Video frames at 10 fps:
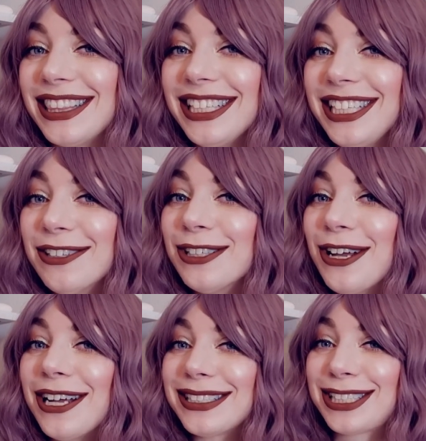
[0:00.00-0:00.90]
you're
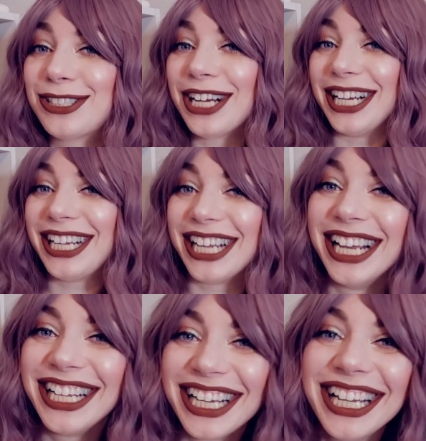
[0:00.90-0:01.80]
not straight.
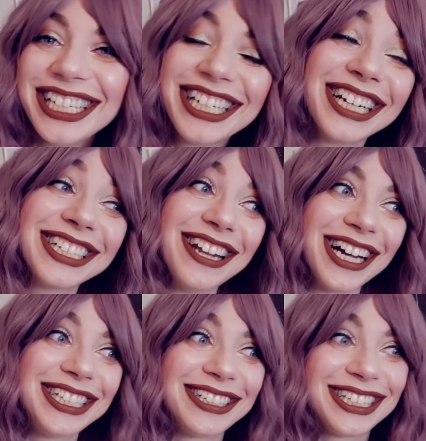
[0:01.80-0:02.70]
You're
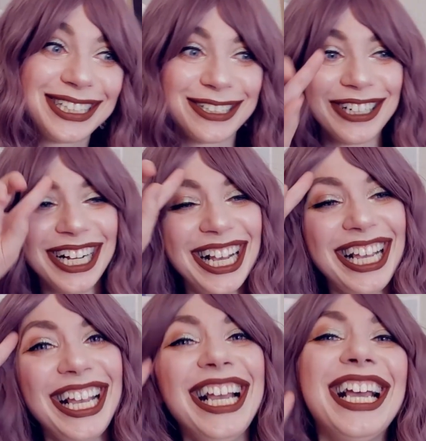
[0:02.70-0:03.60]
not
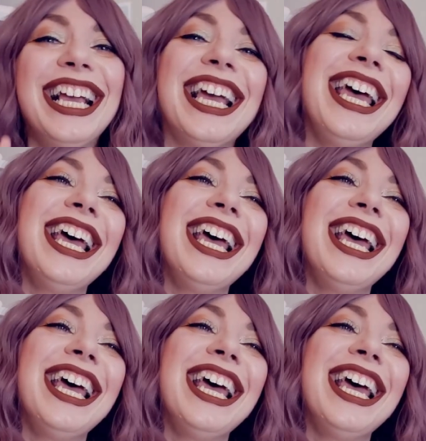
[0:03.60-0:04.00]
straight.